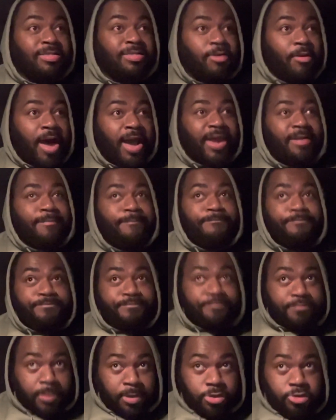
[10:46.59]
so I
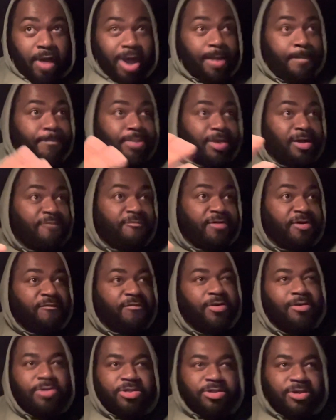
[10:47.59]
can try to build for the
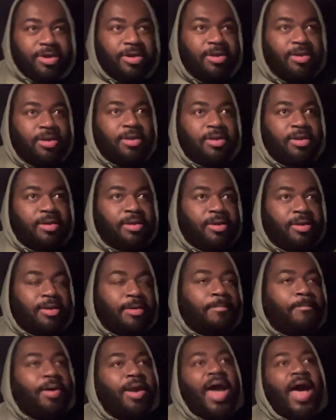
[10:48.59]
future?
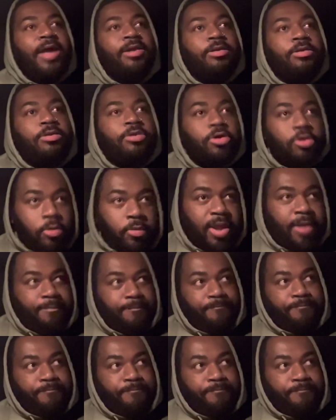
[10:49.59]
But I do it